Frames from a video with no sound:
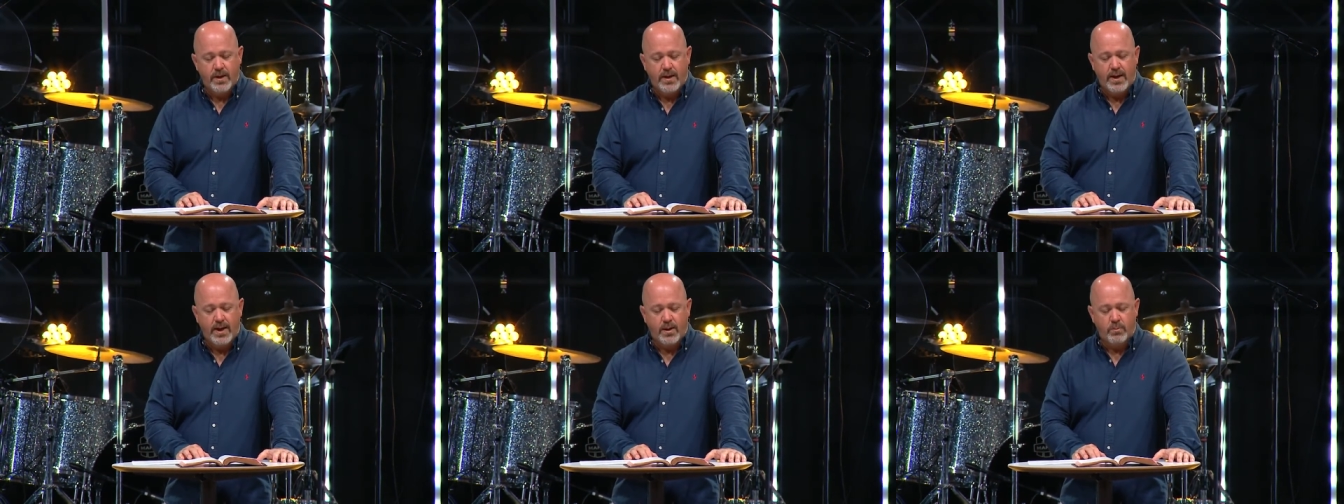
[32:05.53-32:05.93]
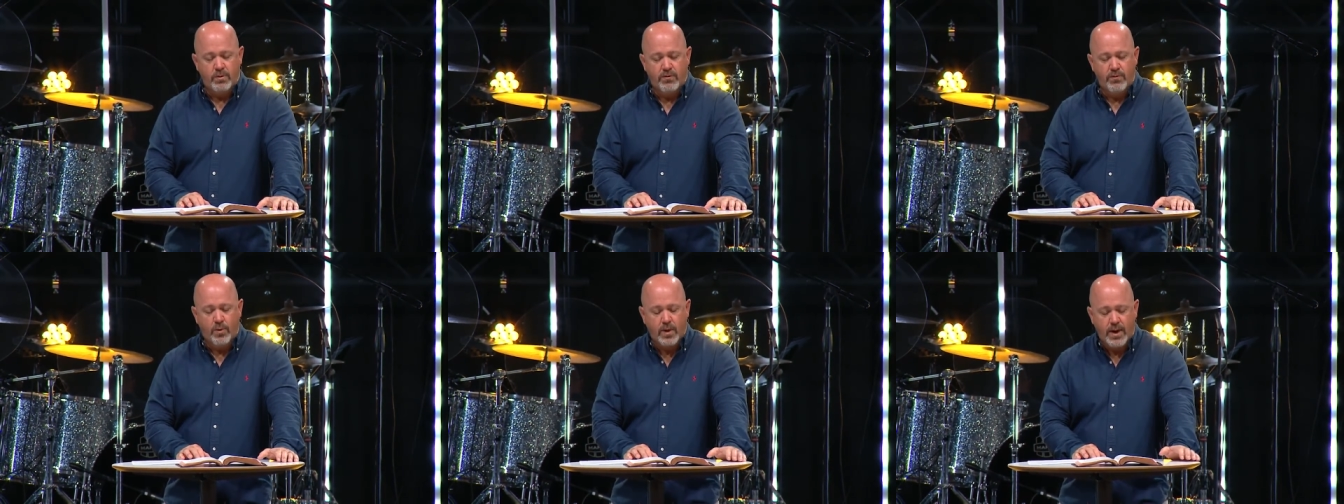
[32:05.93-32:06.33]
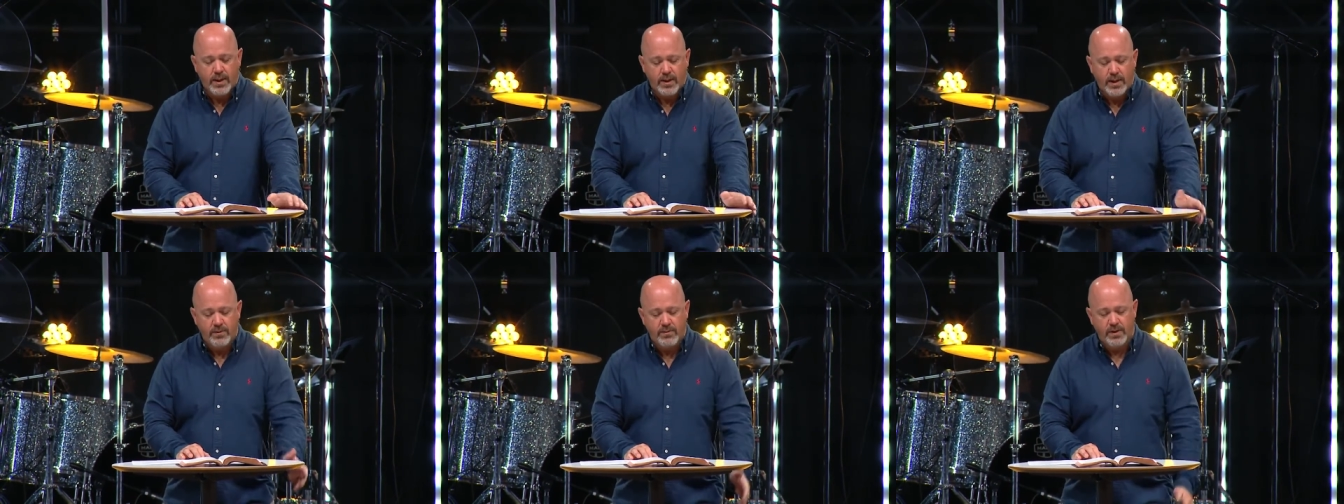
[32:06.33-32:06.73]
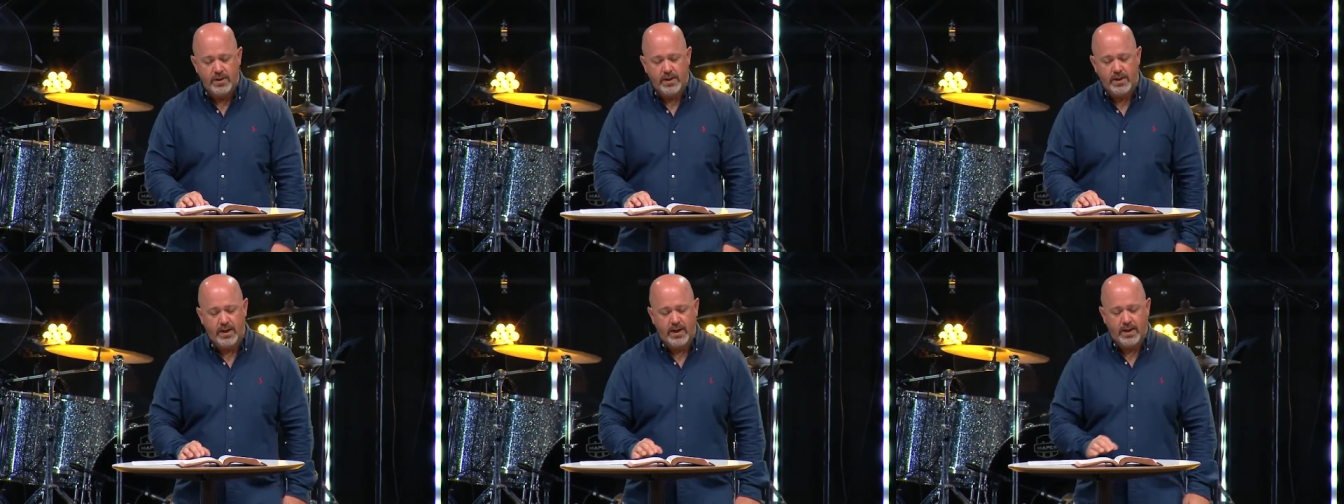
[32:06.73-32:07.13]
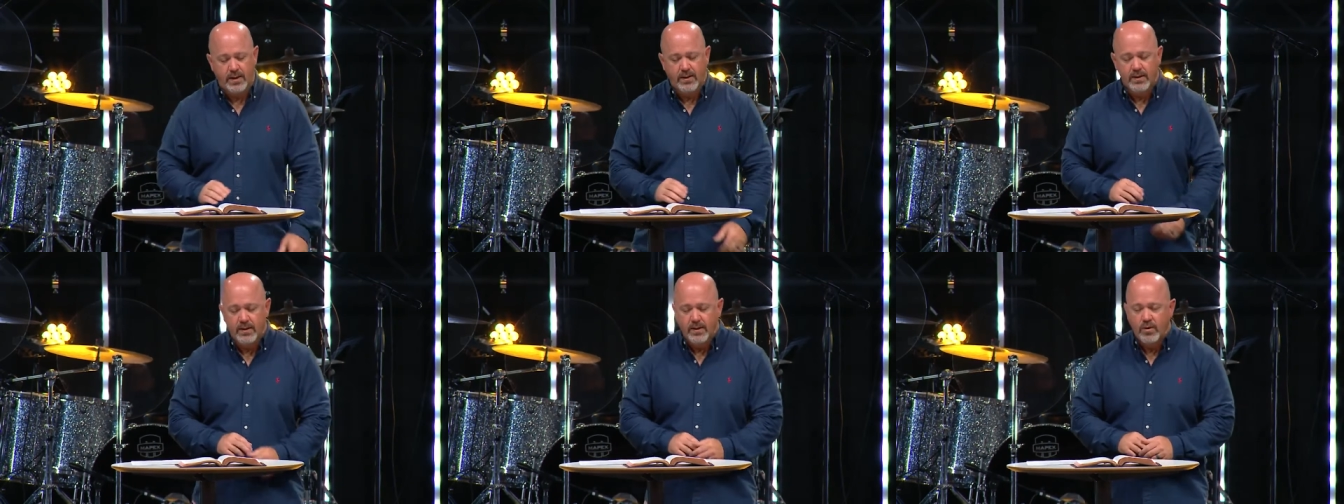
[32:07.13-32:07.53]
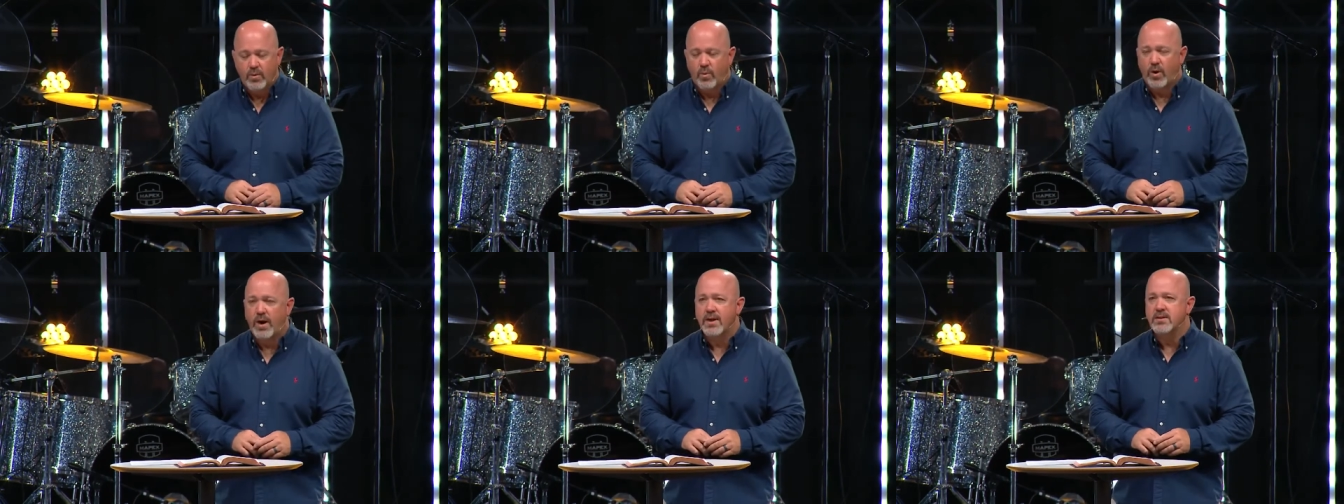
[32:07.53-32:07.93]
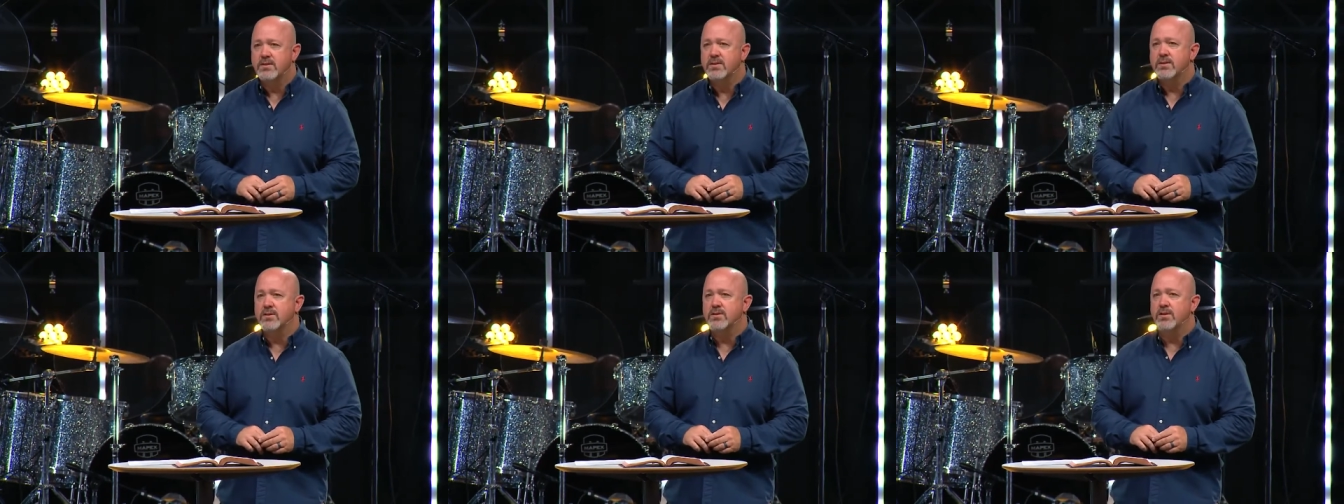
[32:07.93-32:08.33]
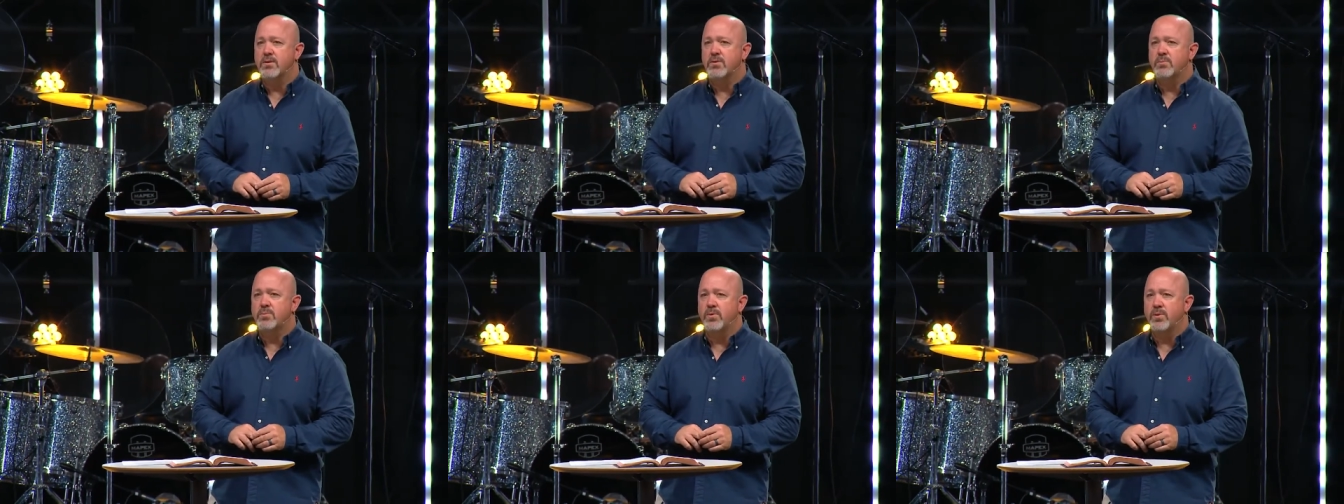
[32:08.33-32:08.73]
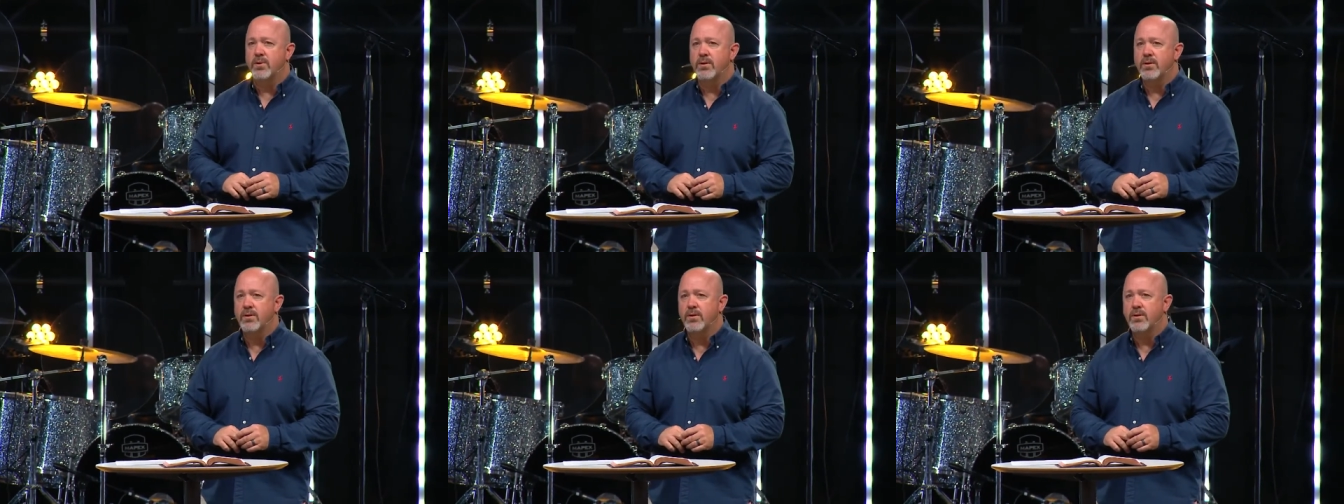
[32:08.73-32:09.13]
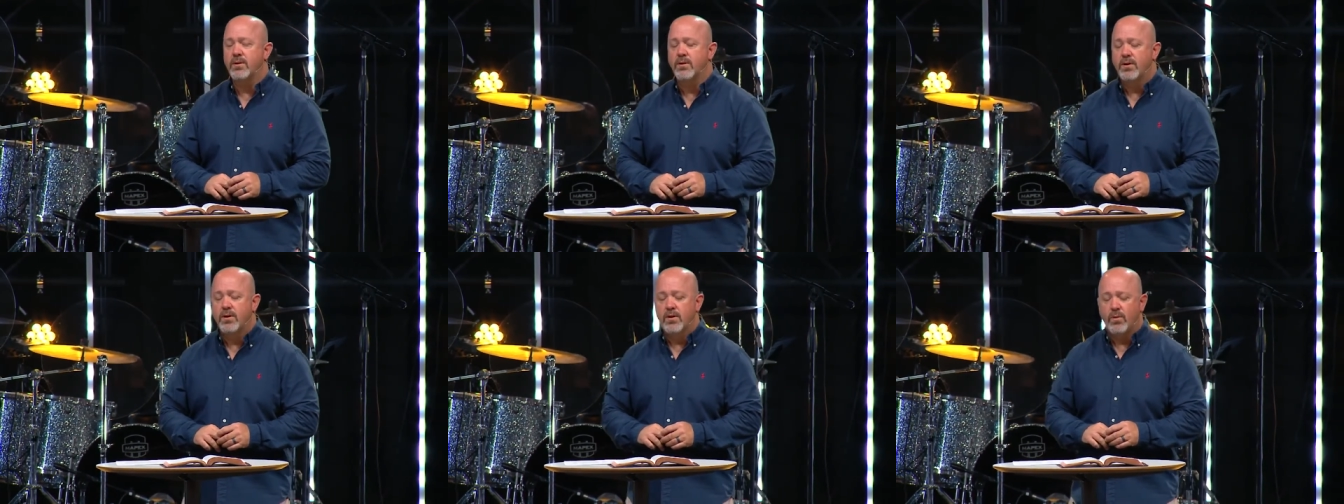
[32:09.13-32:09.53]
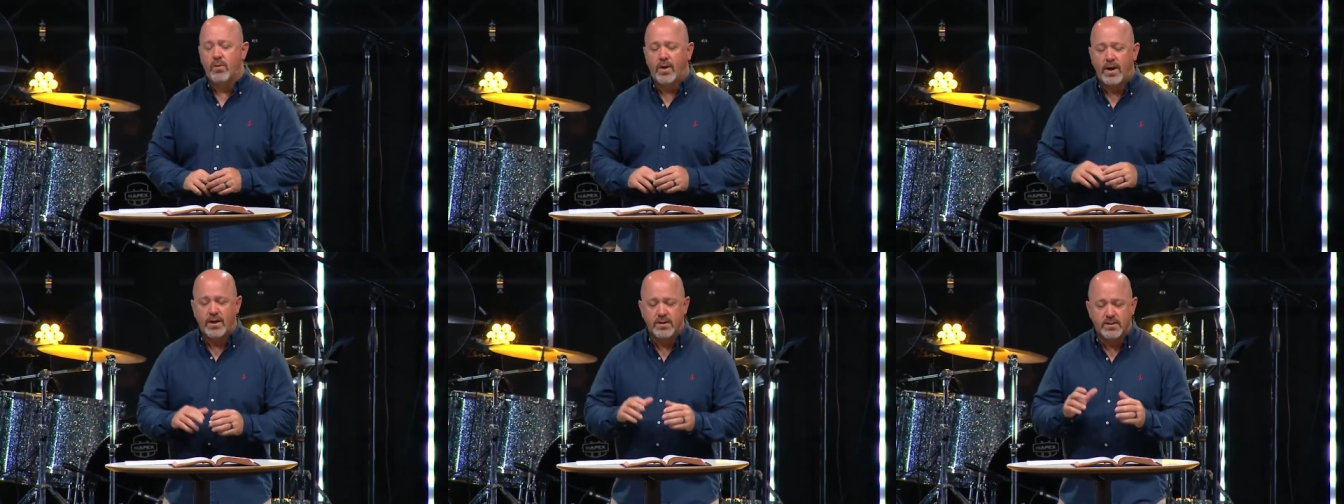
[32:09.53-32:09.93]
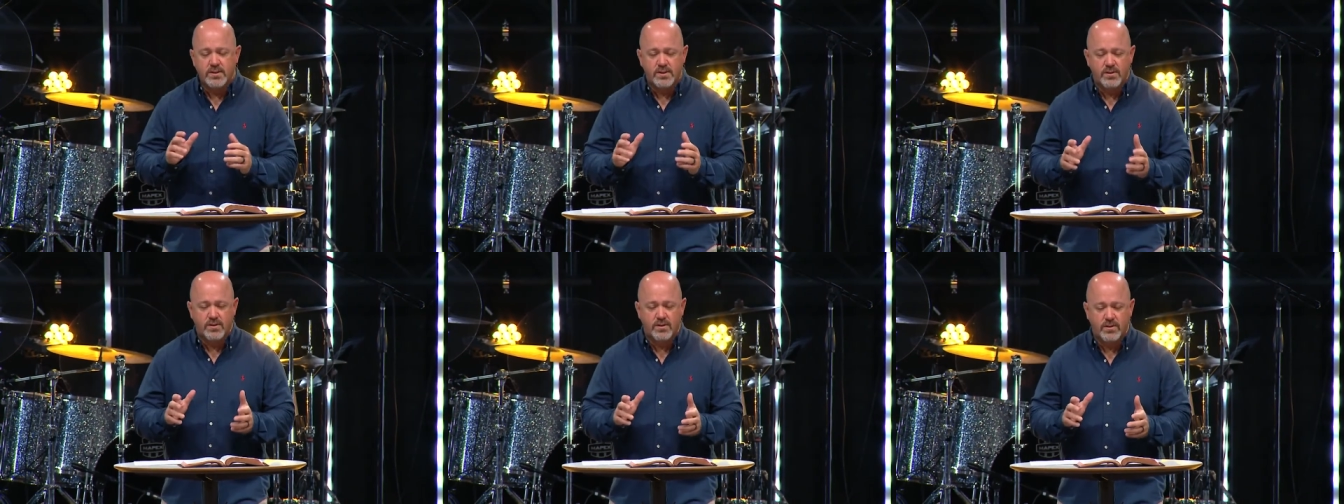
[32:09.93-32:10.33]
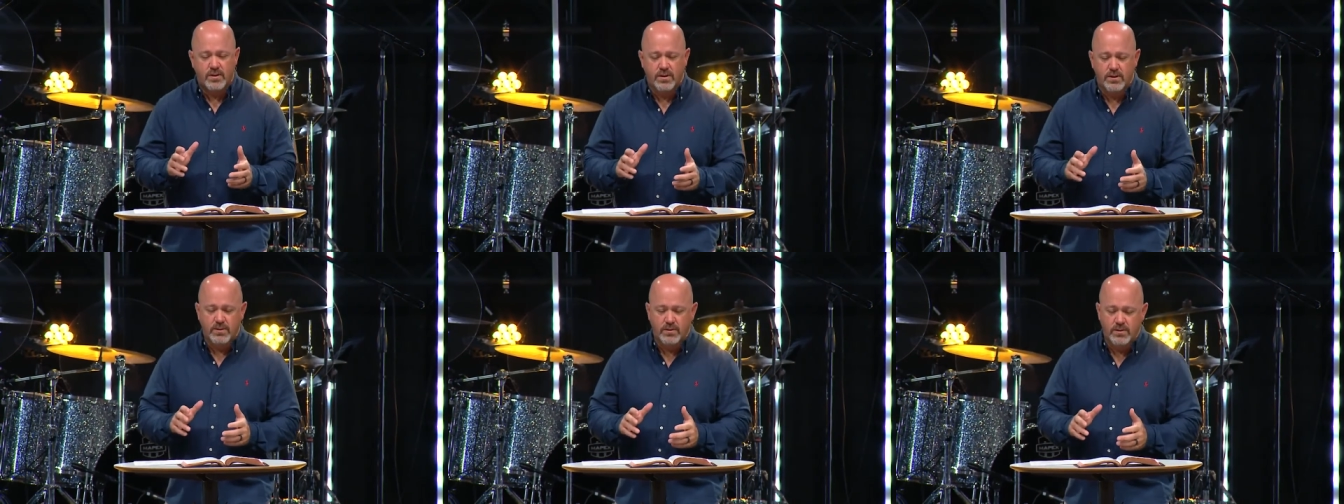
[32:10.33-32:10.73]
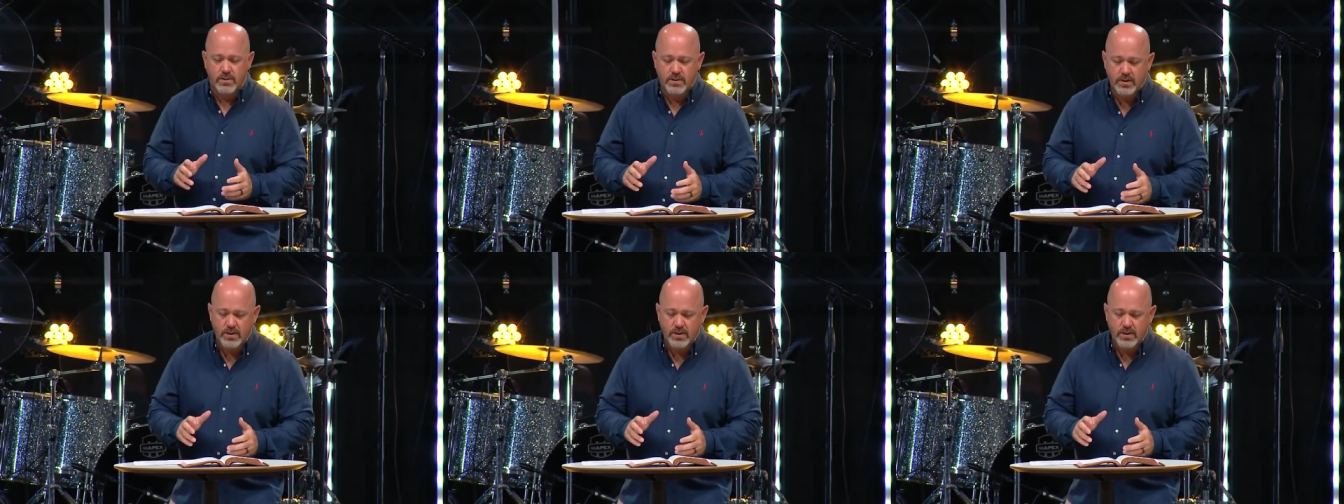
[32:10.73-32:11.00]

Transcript: Now, before I leave here today, why is this so important? Why is this critical?